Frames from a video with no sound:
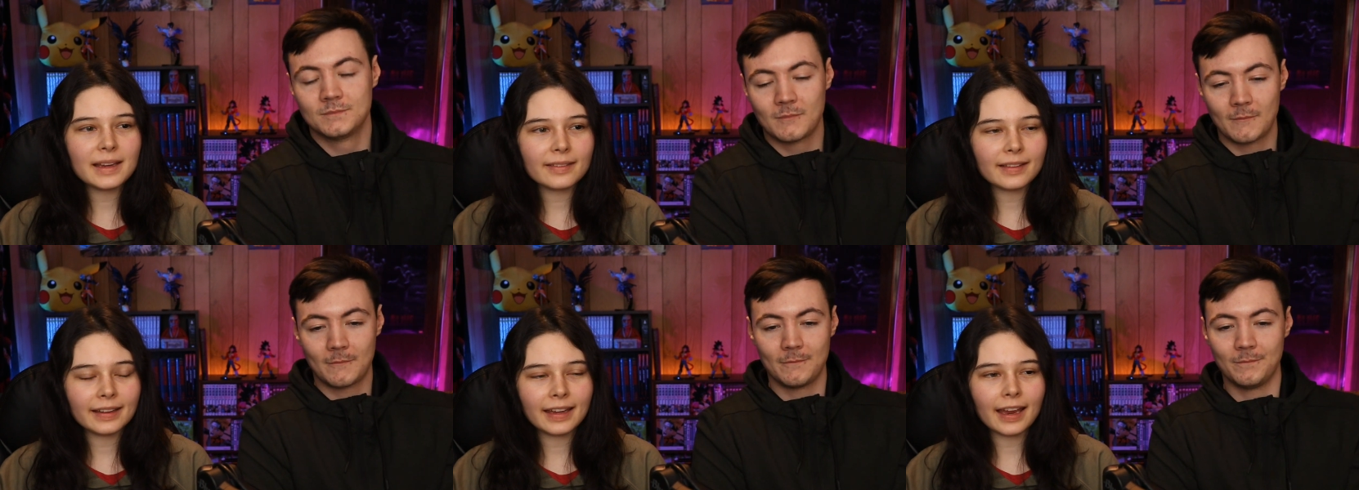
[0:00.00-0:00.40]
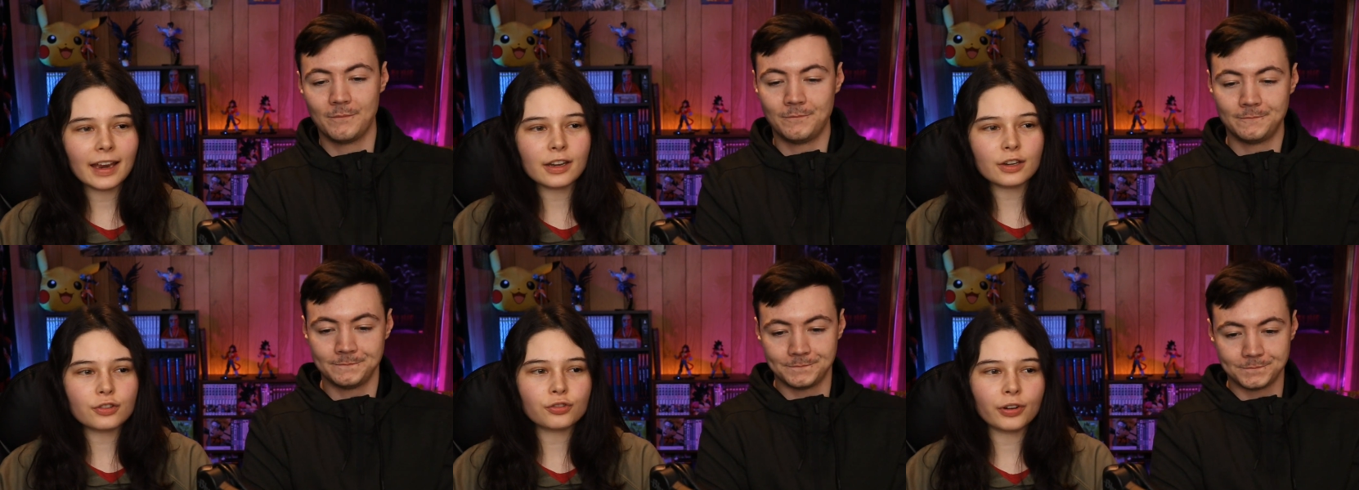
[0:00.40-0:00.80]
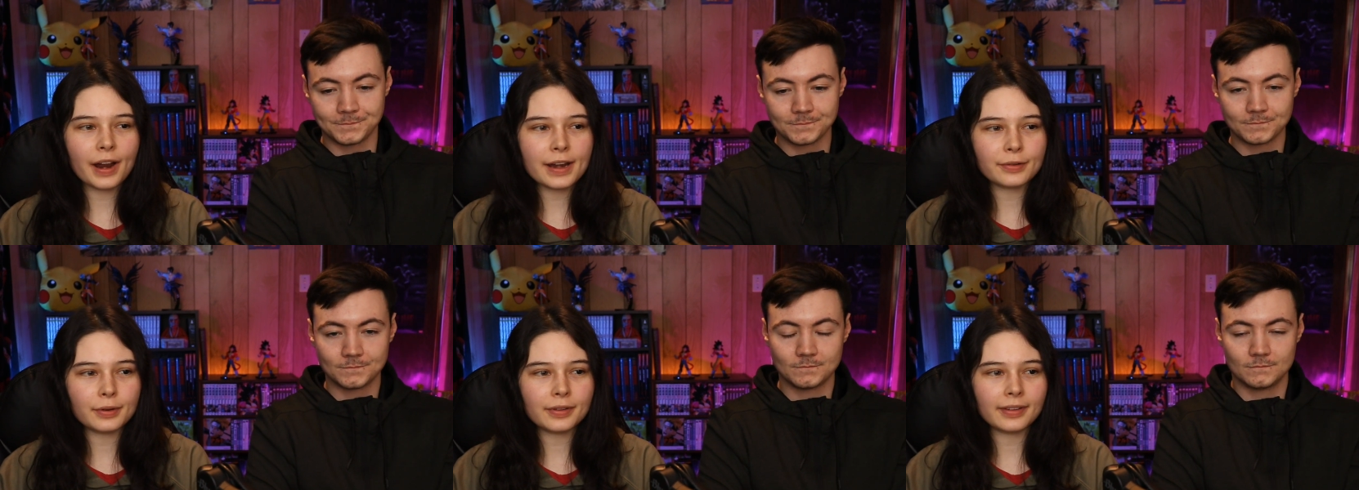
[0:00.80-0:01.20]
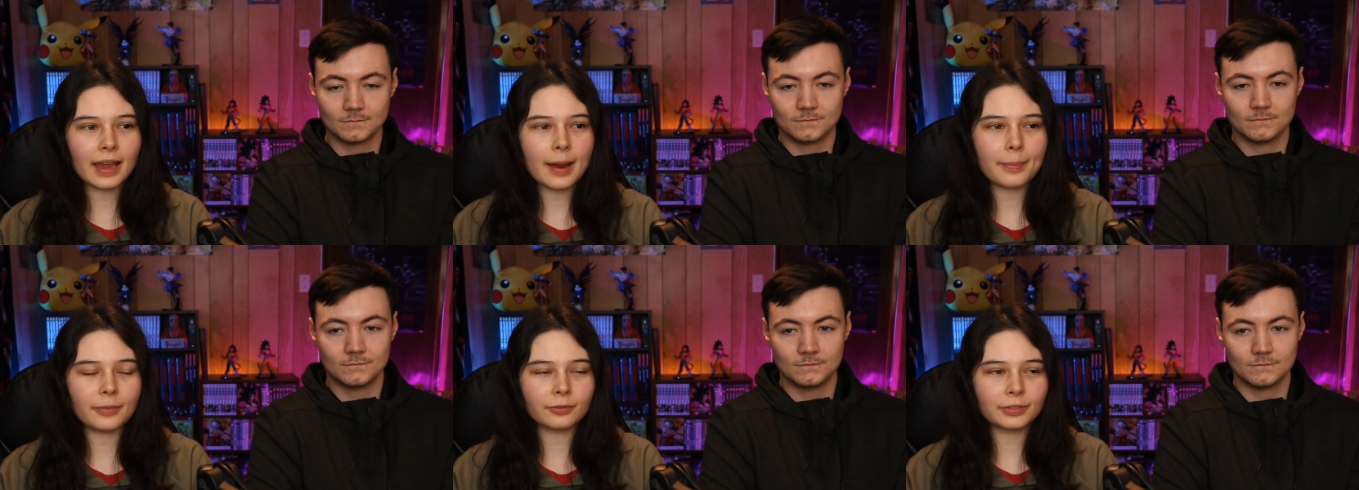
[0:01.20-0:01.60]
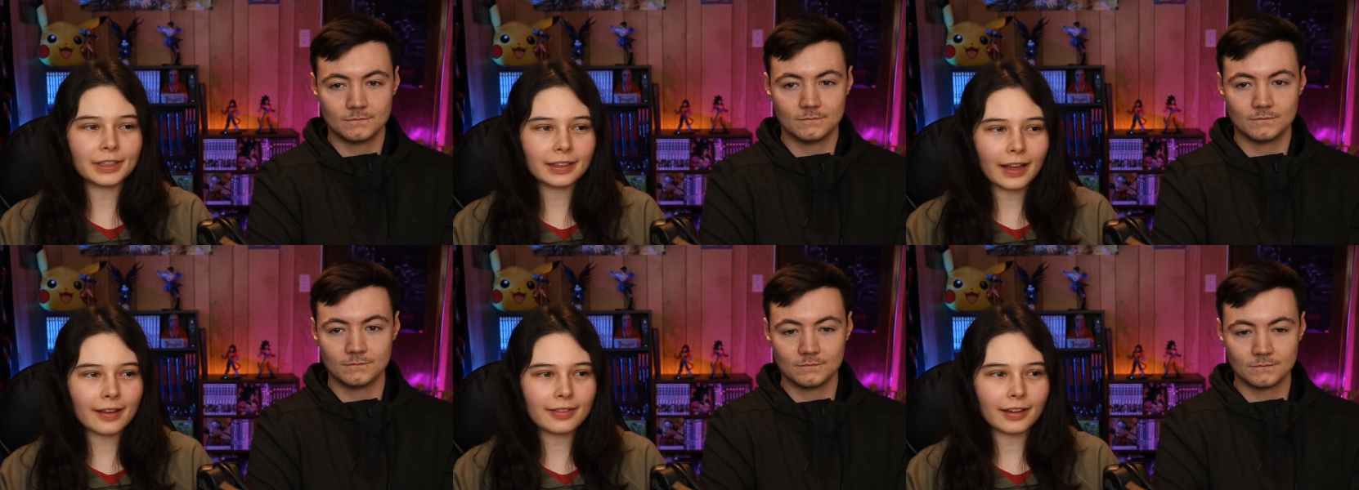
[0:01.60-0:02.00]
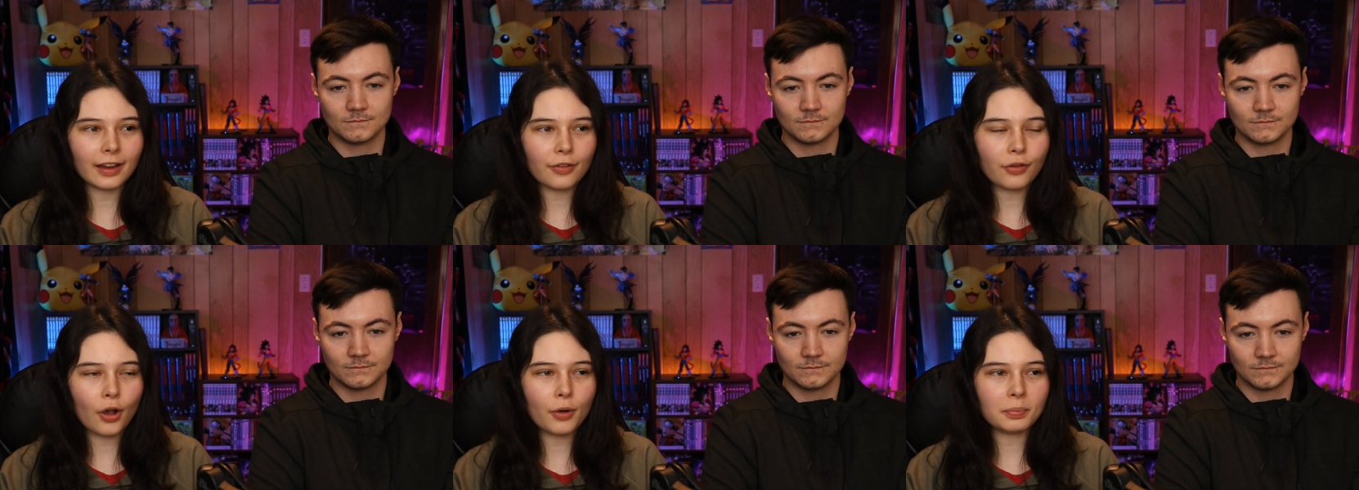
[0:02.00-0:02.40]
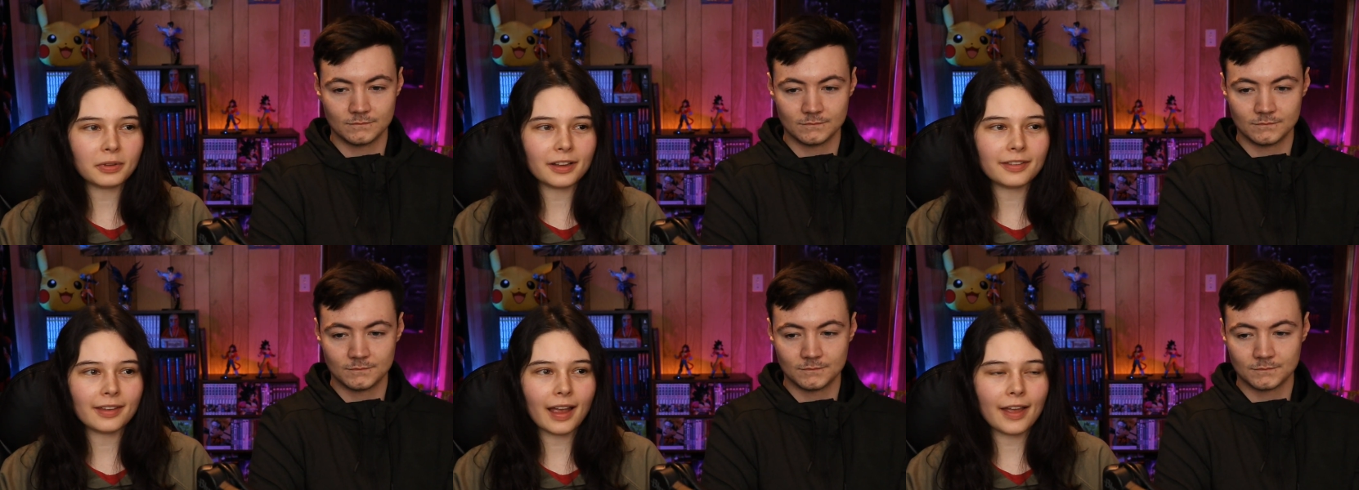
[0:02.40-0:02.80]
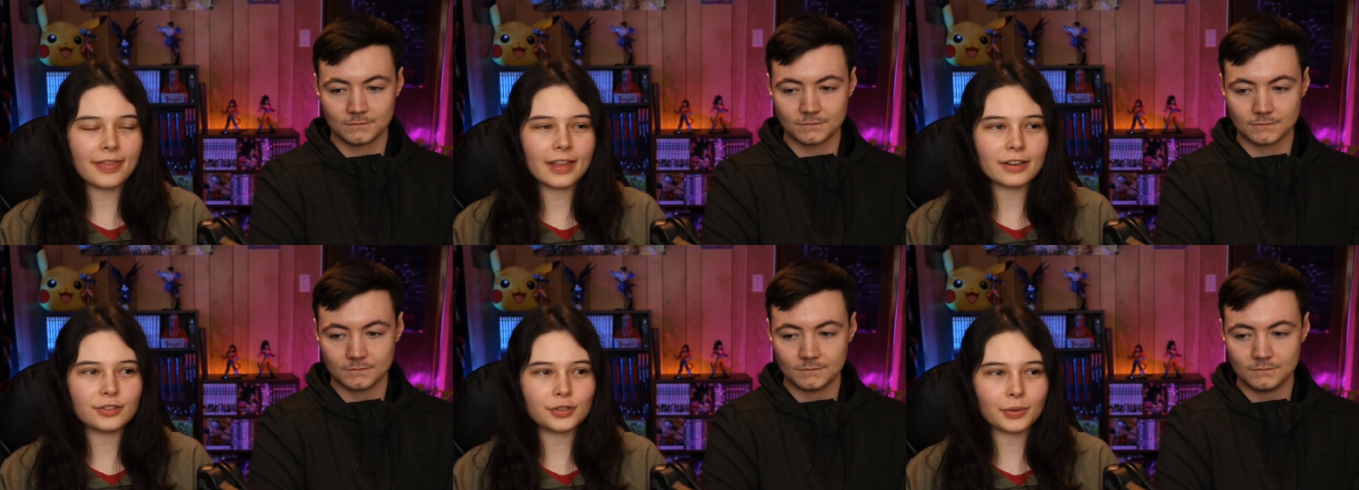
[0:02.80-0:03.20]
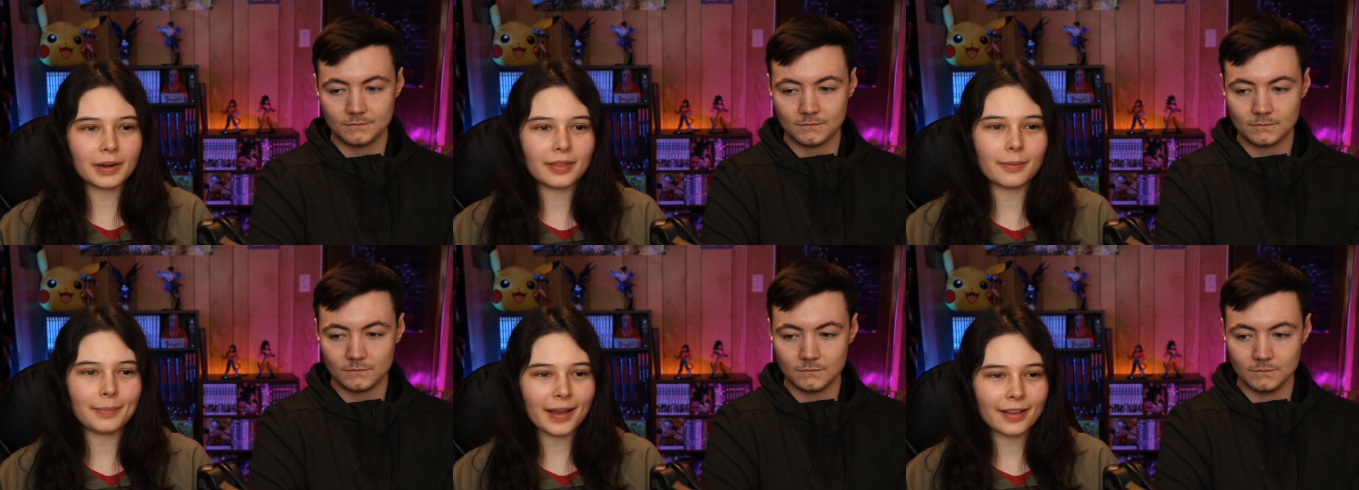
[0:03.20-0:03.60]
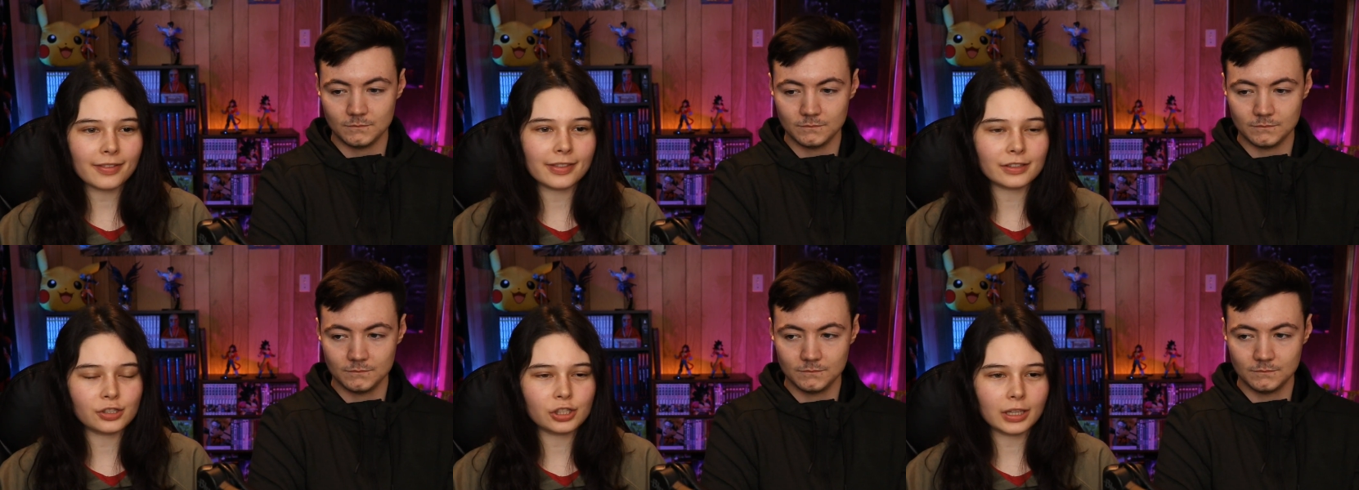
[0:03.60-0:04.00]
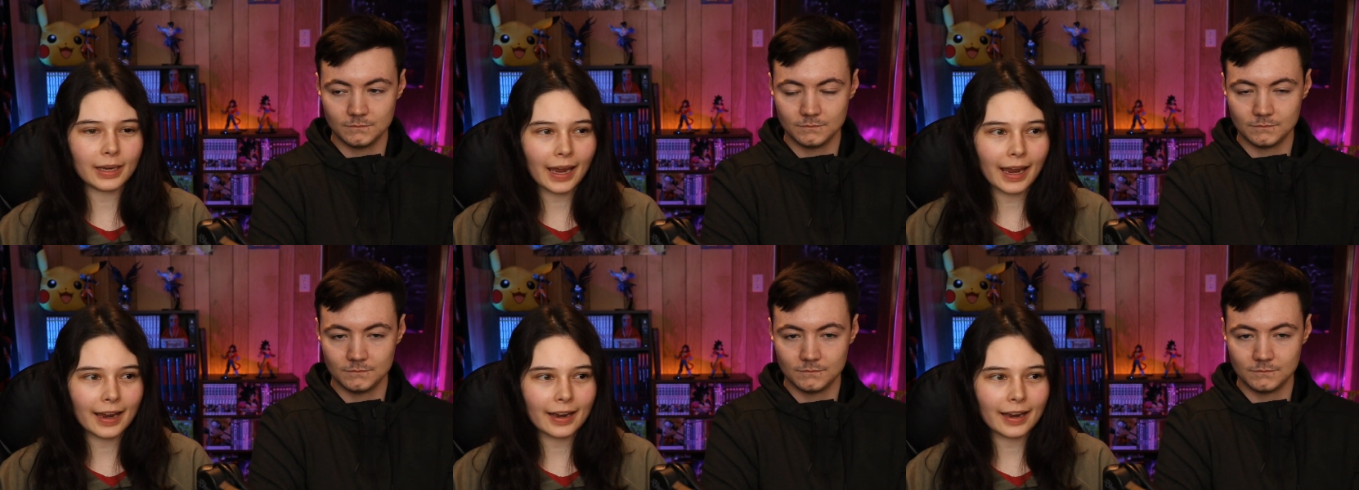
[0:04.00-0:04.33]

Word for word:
Speaker 1: being the kid trying to escape, realizing it's hopeless, and then doing the best that she